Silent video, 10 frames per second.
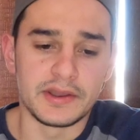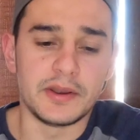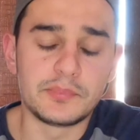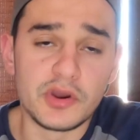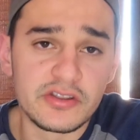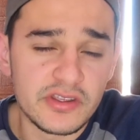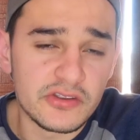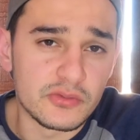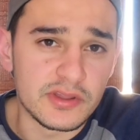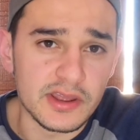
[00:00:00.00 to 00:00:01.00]
Then point
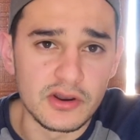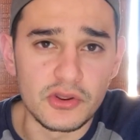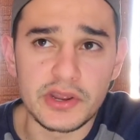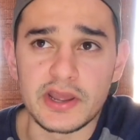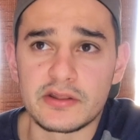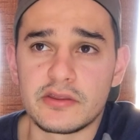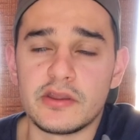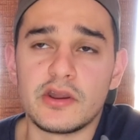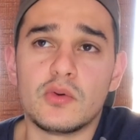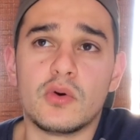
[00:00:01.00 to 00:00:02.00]
6, we take a look at,
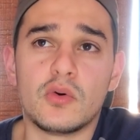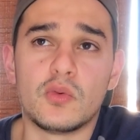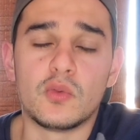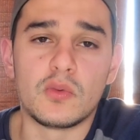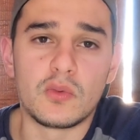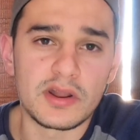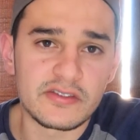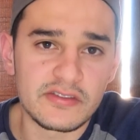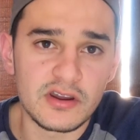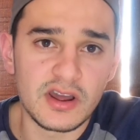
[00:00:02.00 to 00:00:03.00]

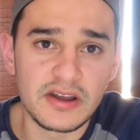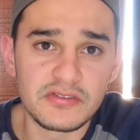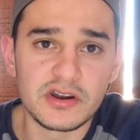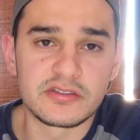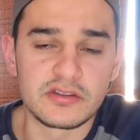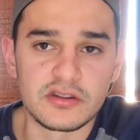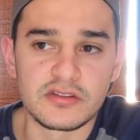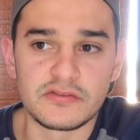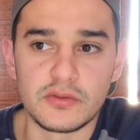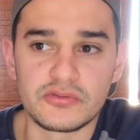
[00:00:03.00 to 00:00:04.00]
what's the other
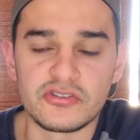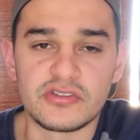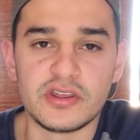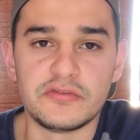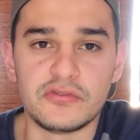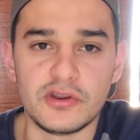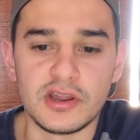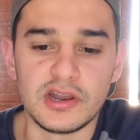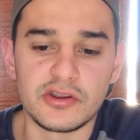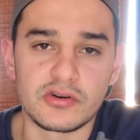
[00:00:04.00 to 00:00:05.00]
alternative options if
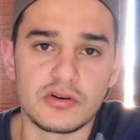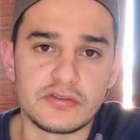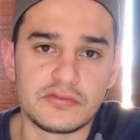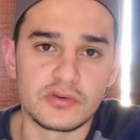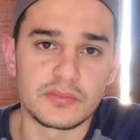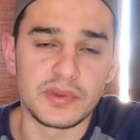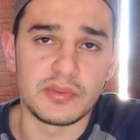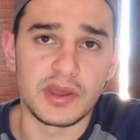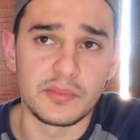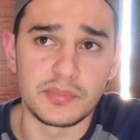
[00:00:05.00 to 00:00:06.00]
really you can't afford
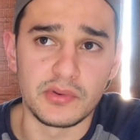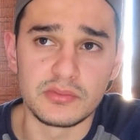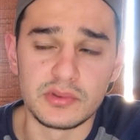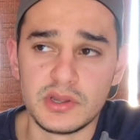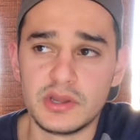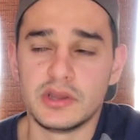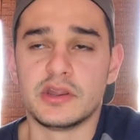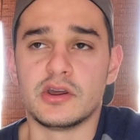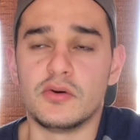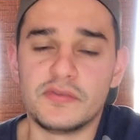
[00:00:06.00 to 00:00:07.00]
maybe Apple.
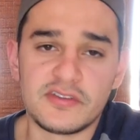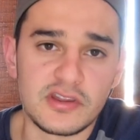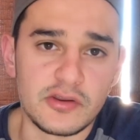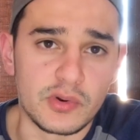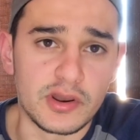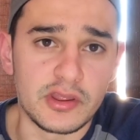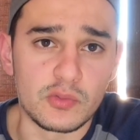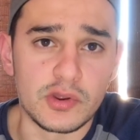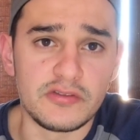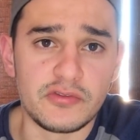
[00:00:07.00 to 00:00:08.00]
Now, obviously,
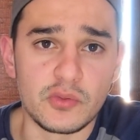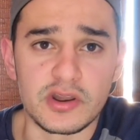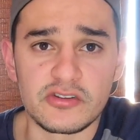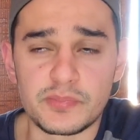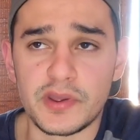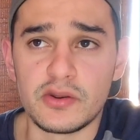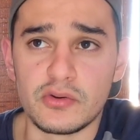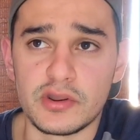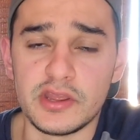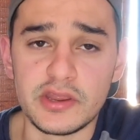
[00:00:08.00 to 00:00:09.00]
if you want to spend
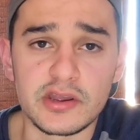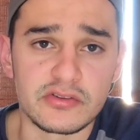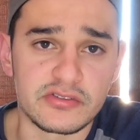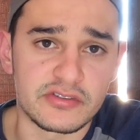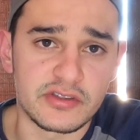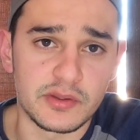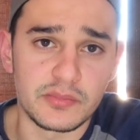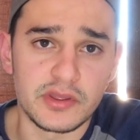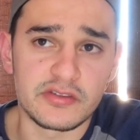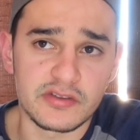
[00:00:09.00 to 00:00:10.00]
on the
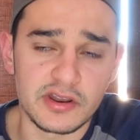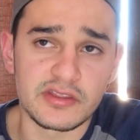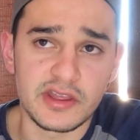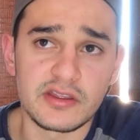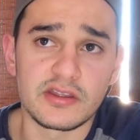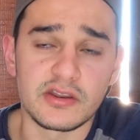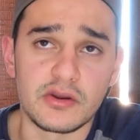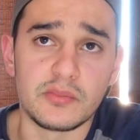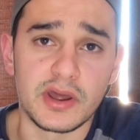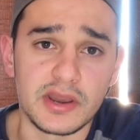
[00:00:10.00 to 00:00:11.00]
ecosystem, it's going to take,
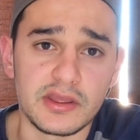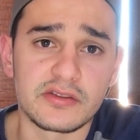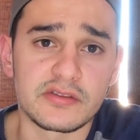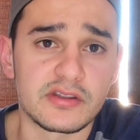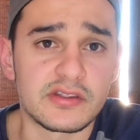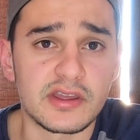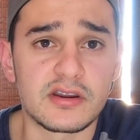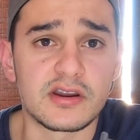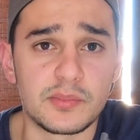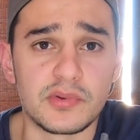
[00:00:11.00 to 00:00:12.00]
money, and it's going to take a
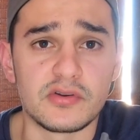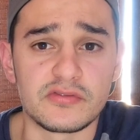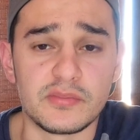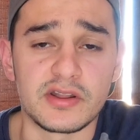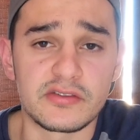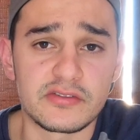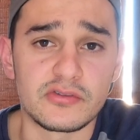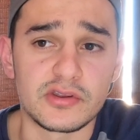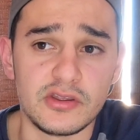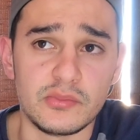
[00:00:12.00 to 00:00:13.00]
couple of months
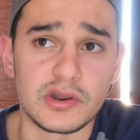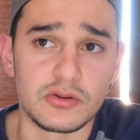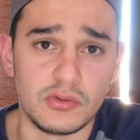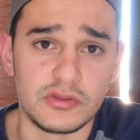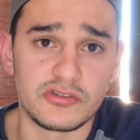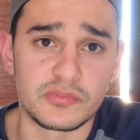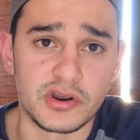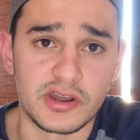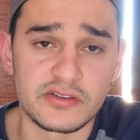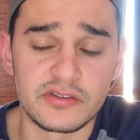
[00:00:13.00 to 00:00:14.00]
to accumulate all these
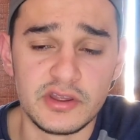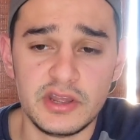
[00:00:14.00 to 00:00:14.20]
products.